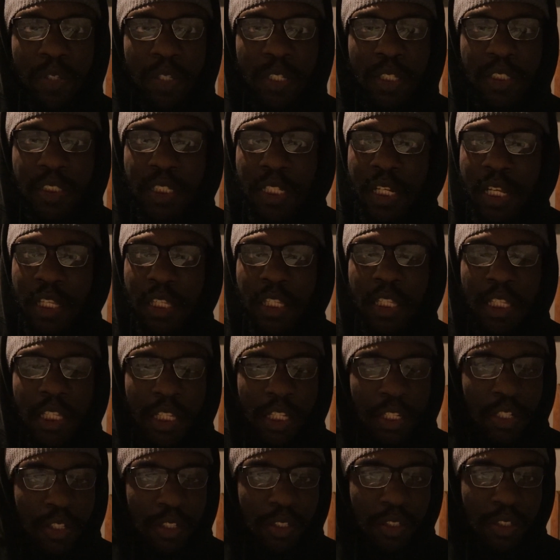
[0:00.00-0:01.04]
It's another
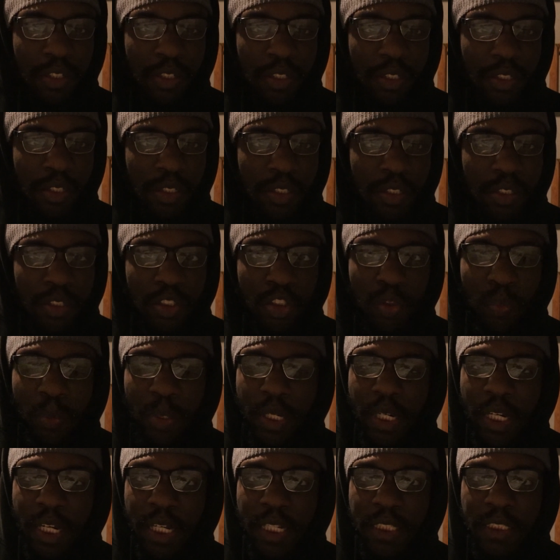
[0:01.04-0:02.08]
year,
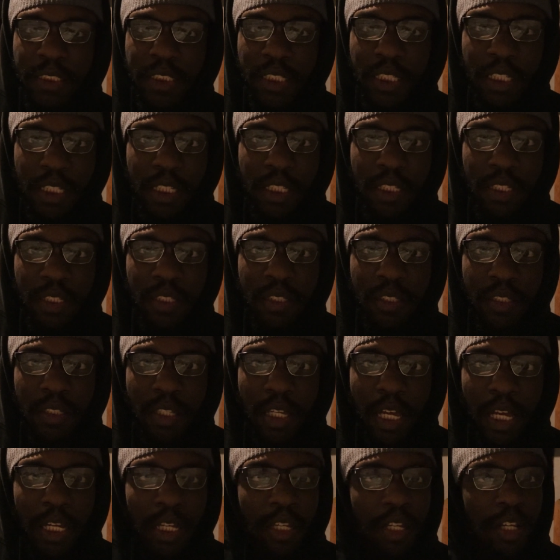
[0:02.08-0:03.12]
2019.
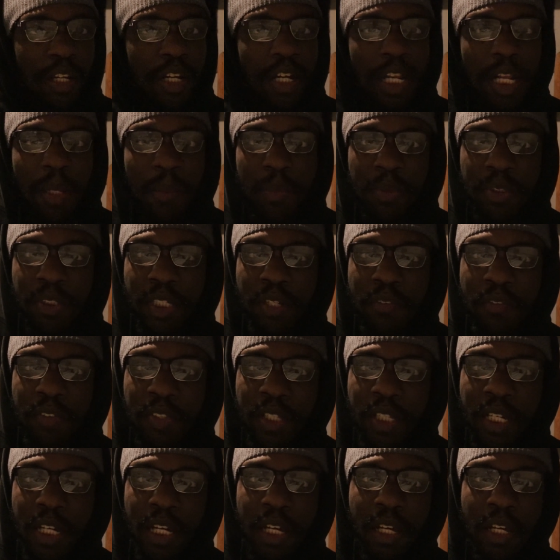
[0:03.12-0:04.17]
I can accomplish
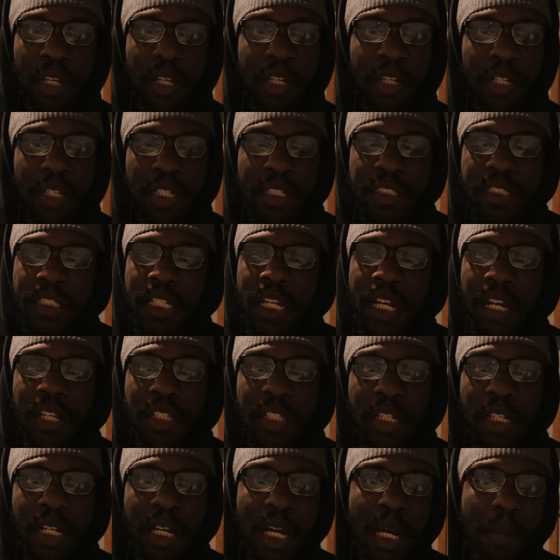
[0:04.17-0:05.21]
everything I set out
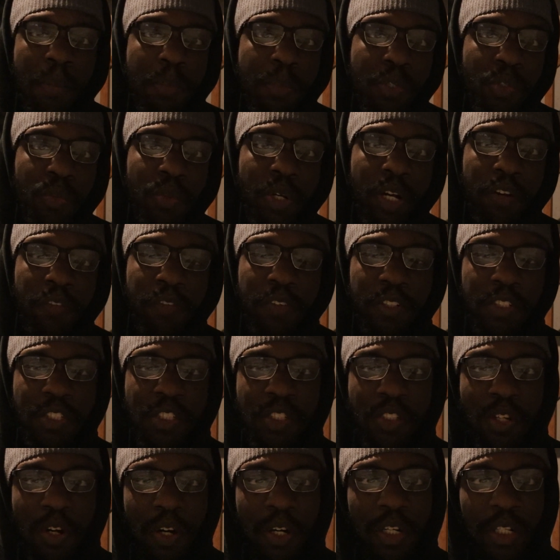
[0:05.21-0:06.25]
to accomplish when I first
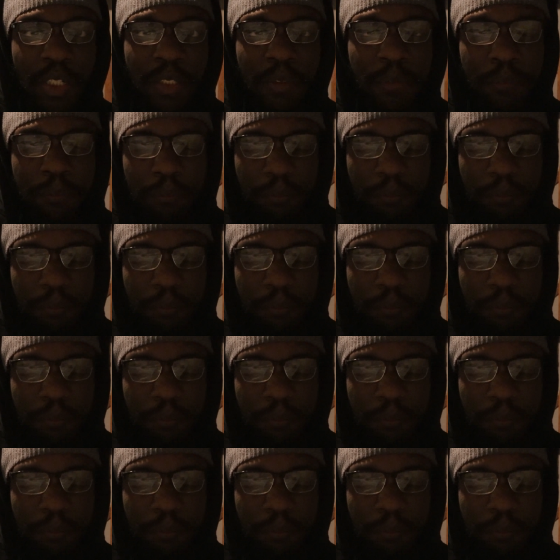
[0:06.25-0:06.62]
started.